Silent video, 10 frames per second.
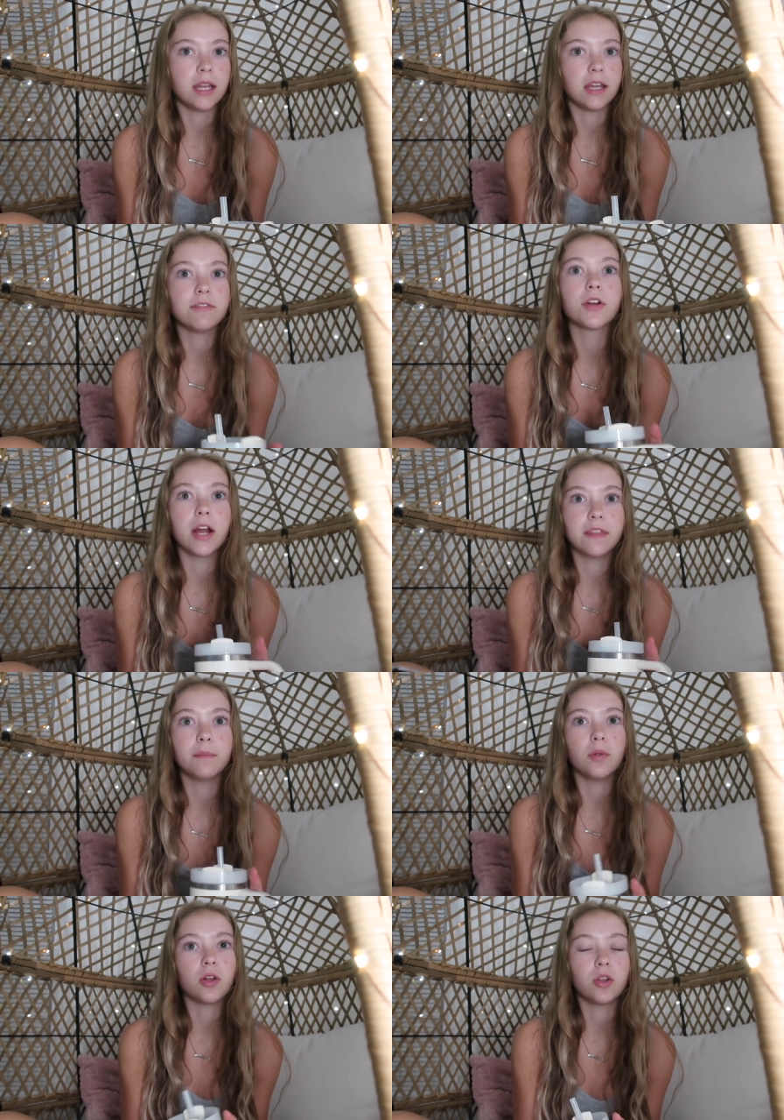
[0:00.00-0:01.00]
And if you're in
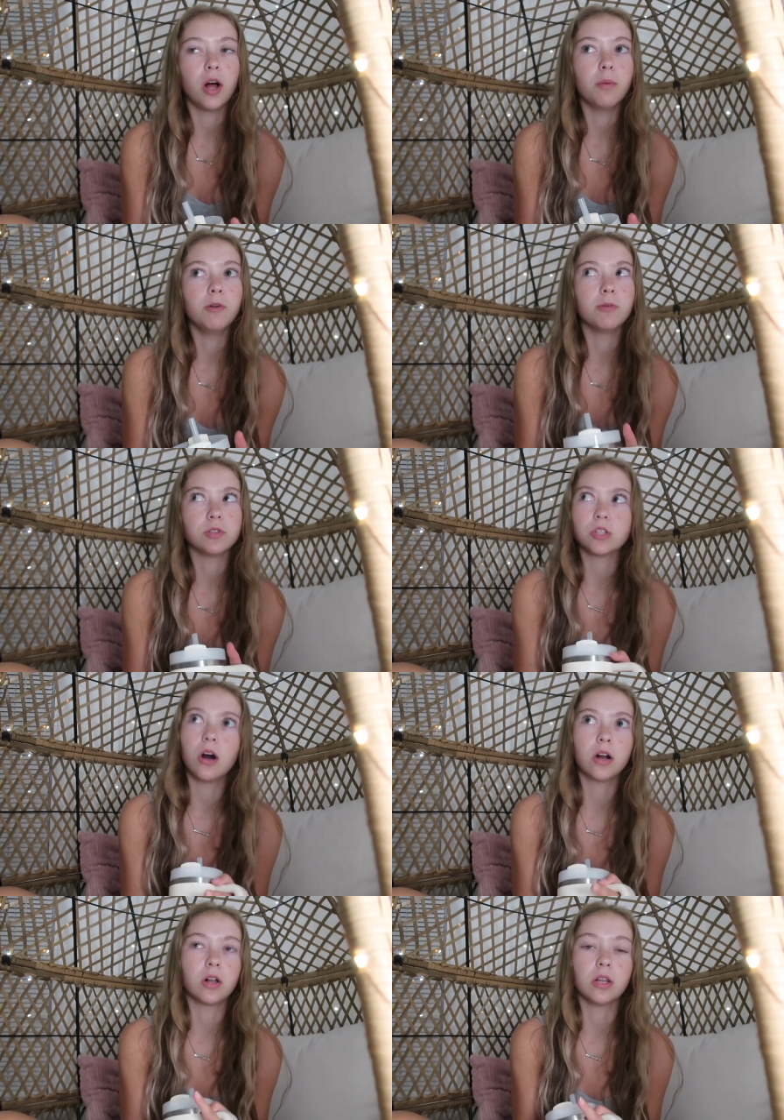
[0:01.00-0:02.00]
the book club, we will
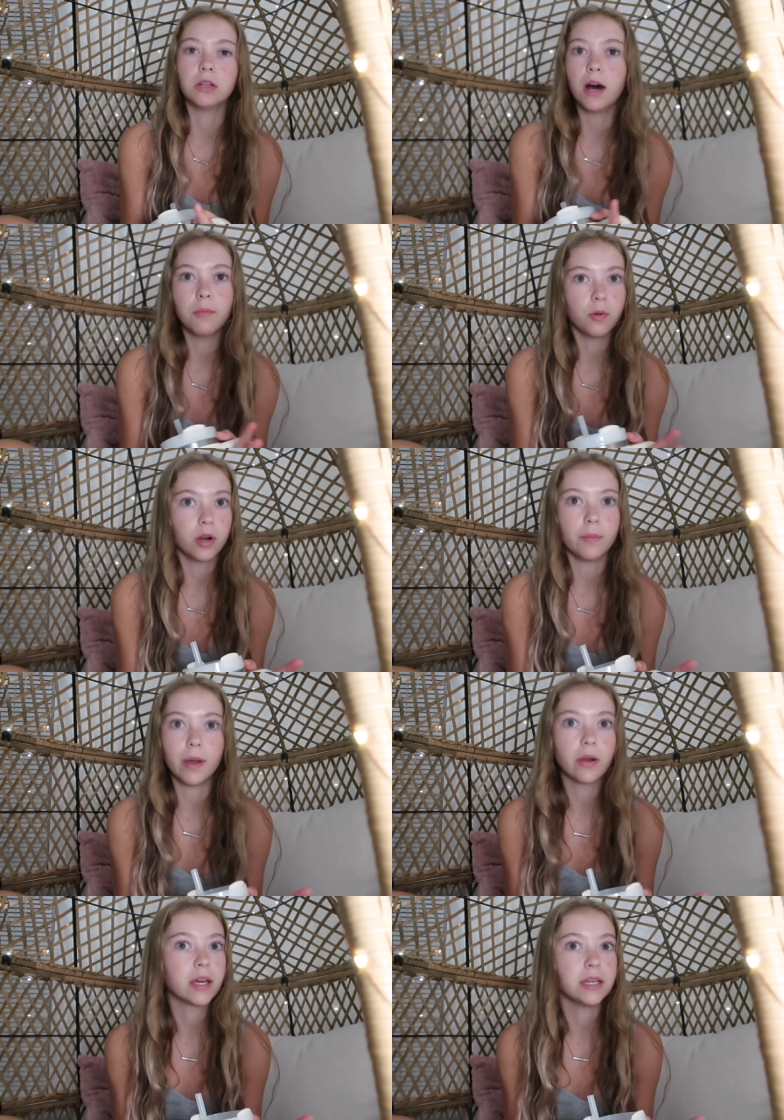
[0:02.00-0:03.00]
talk a lot more
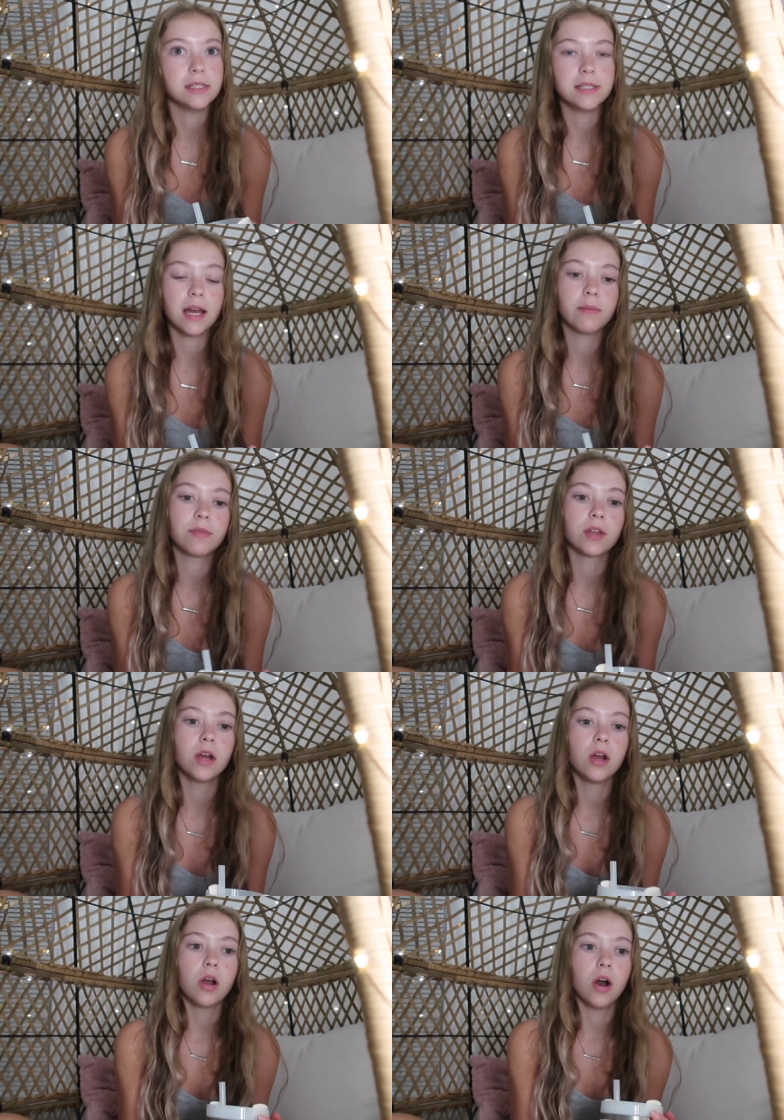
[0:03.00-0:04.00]
about it in depth
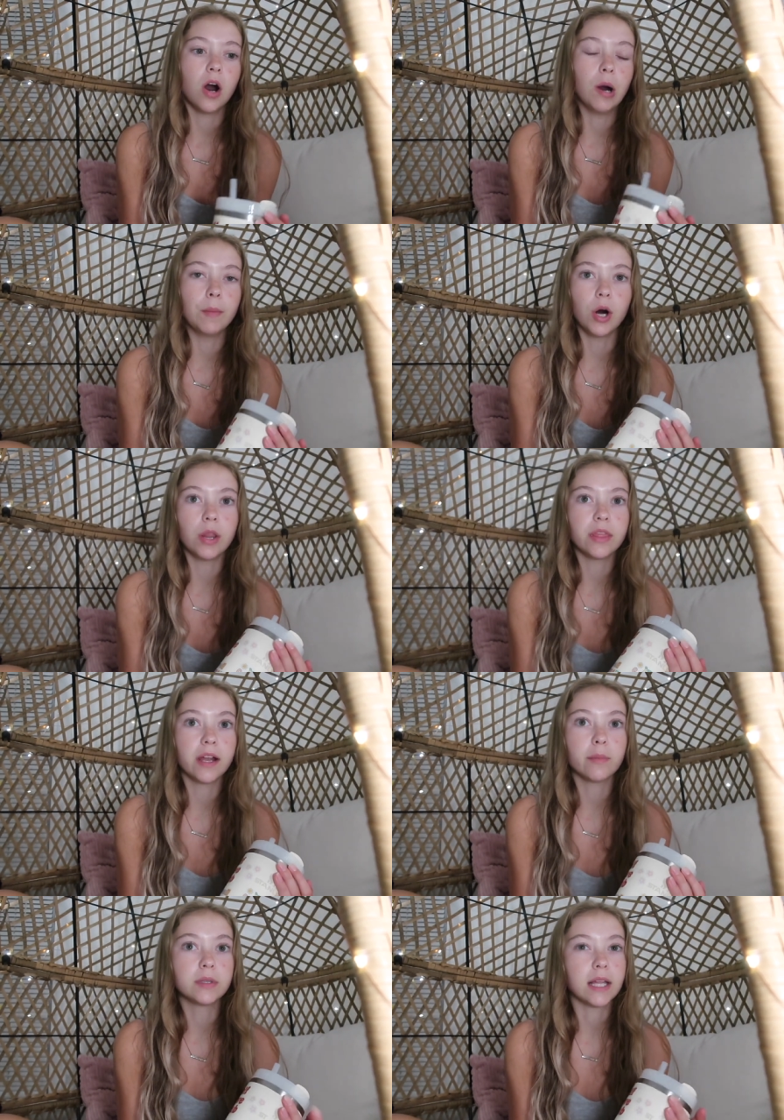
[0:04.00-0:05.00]
um, on
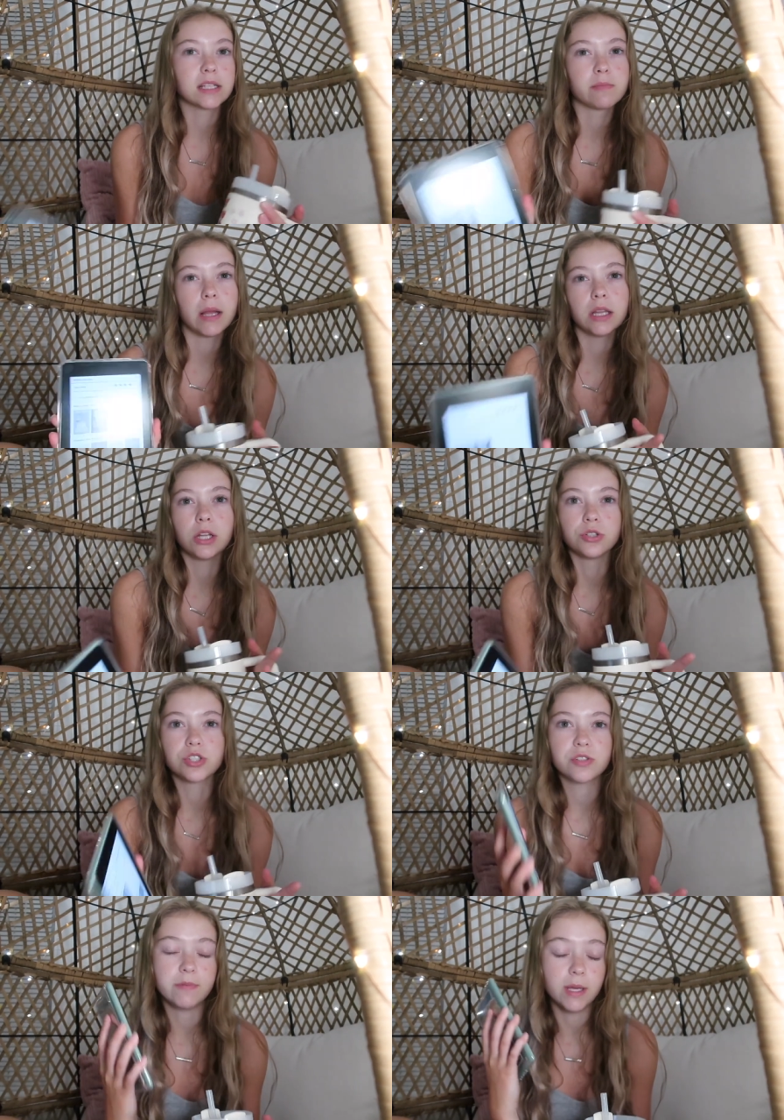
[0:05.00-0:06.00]
there. But that's my little
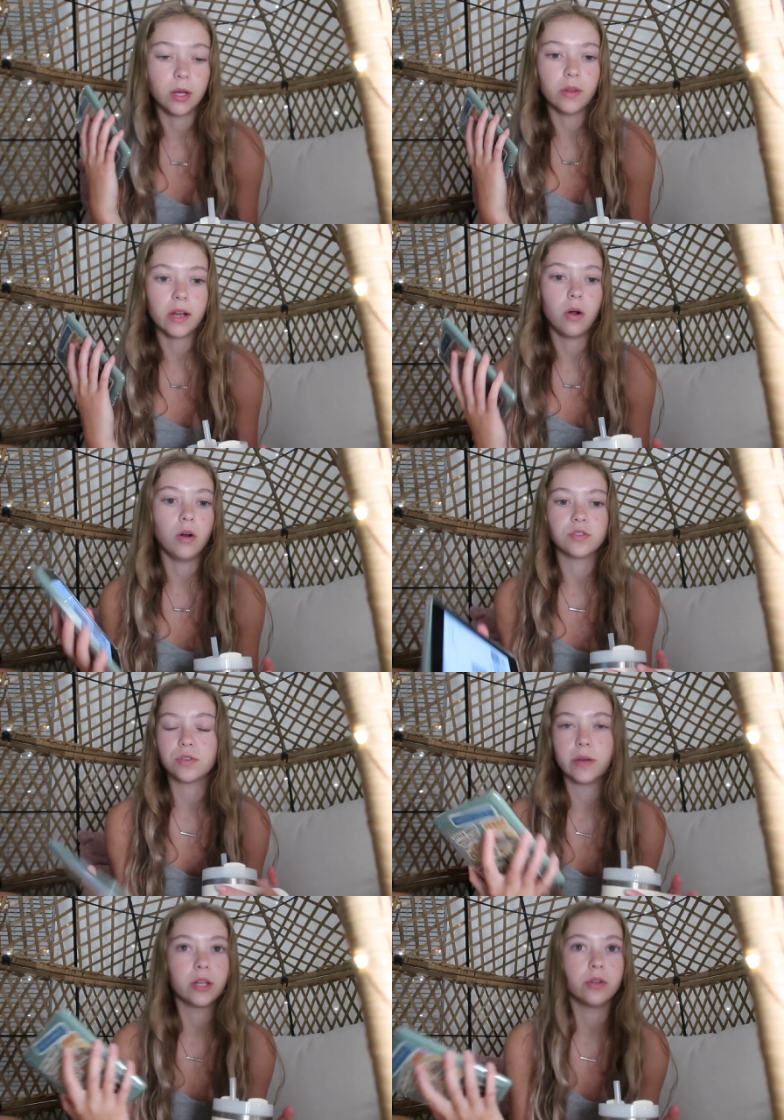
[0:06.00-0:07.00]
spiel that I'll
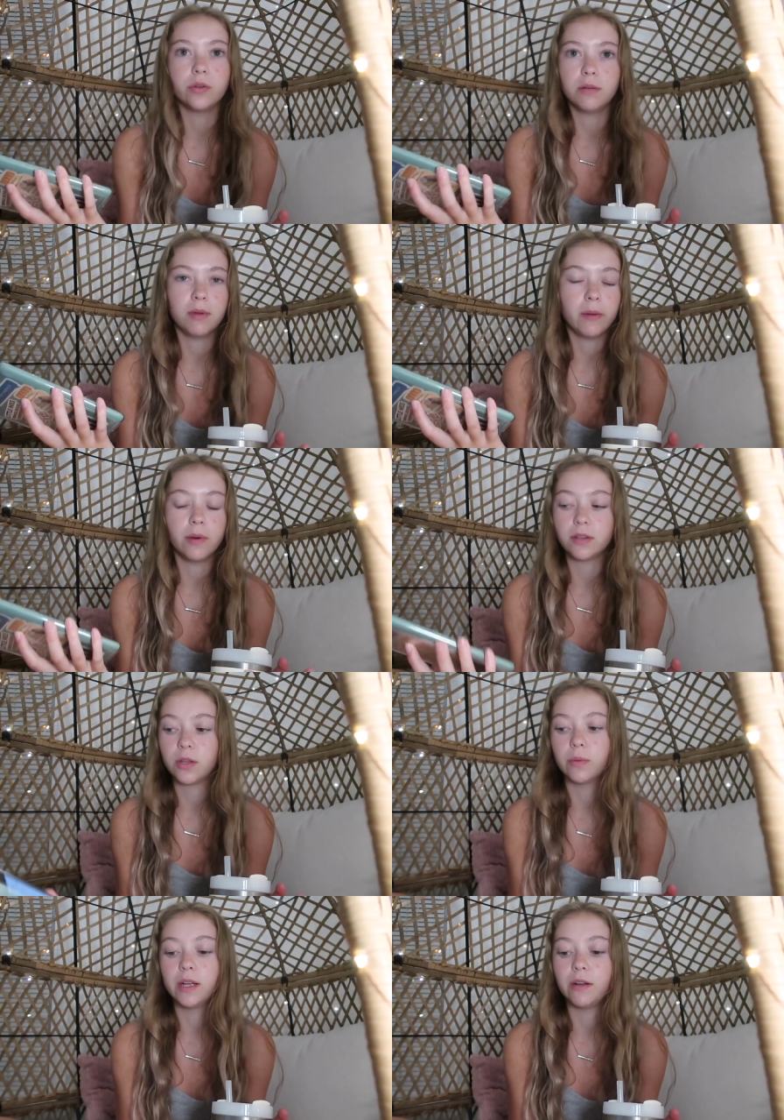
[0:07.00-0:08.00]
also include in my
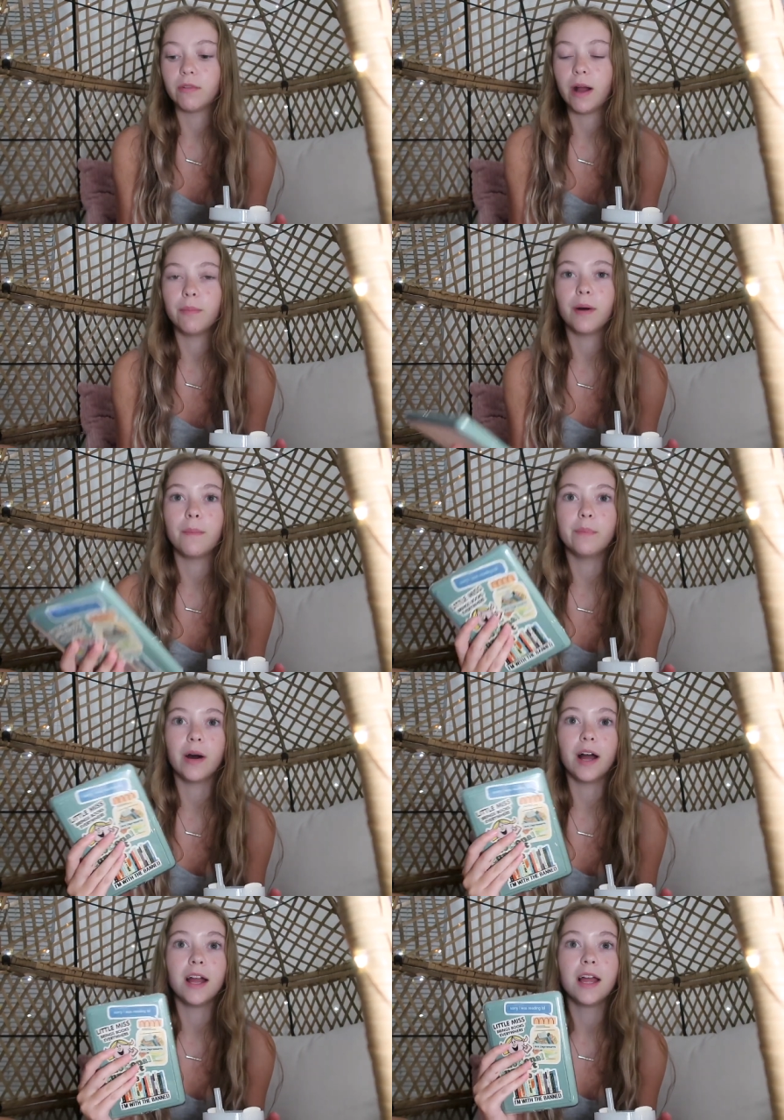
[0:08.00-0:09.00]
monthly reading wrap up.
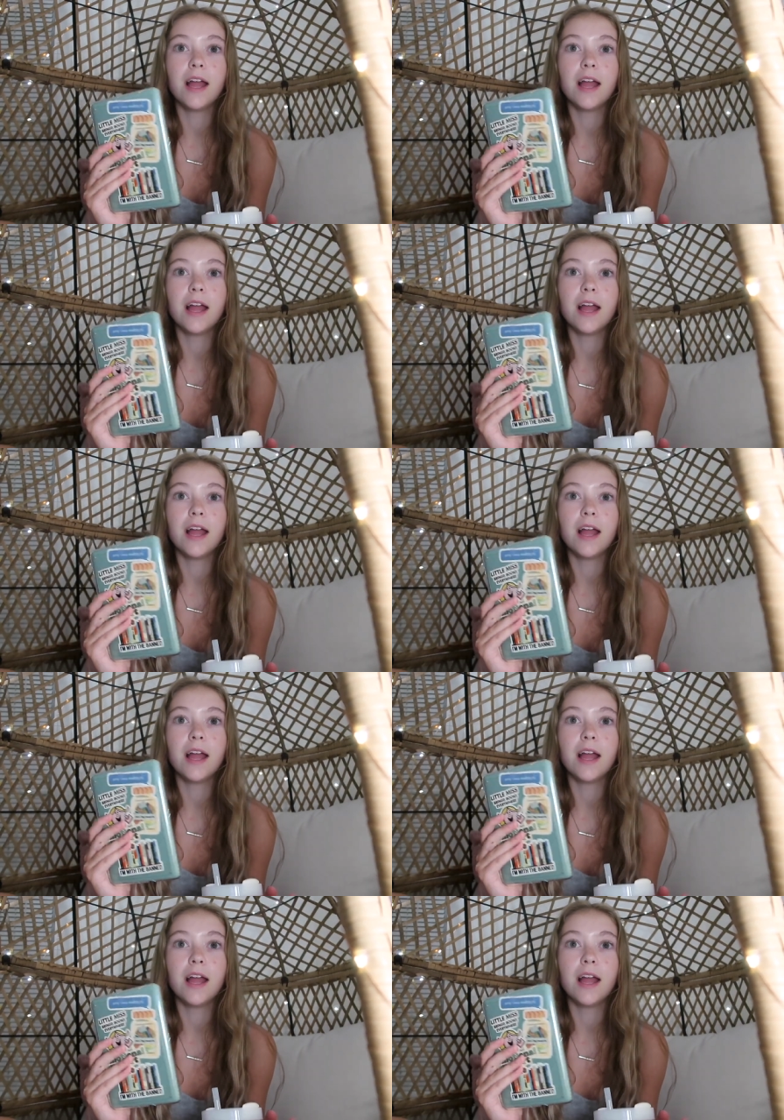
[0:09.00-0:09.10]
But